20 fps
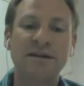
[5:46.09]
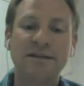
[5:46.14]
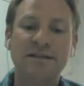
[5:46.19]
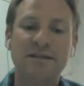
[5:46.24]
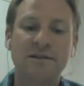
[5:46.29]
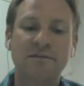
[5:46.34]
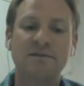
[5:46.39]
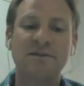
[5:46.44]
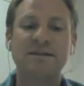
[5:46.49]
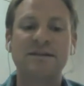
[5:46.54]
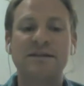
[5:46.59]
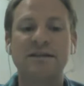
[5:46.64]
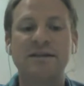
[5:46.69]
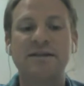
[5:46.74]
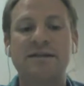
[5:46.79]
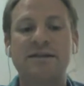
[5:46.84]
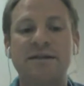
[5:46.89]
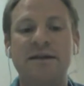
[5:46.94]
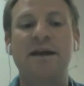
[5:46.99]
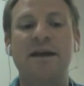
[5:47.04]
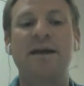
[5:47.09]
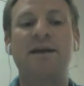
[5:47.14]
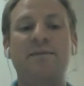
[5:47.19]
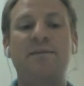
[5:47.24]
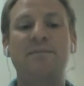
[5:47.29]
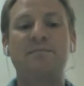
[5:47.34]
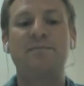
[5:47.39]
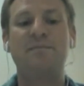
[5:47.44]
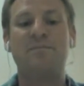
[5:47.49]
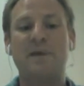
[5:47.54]
And what LeadServe is,
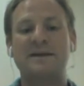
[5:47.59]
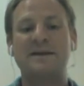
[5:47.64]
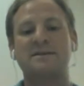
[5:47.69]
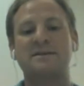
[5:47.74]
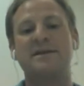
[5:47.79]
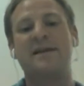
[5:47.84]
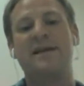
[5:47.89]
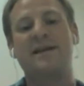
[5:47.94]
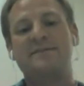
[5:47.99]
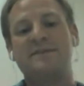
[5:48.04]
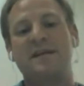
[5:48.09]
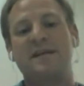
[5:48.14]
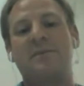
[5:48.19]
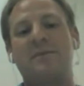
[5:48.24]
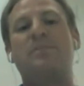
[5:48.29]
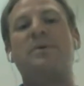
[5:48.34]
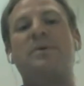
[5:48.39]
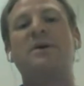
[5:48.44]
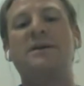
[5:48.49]
it basically gives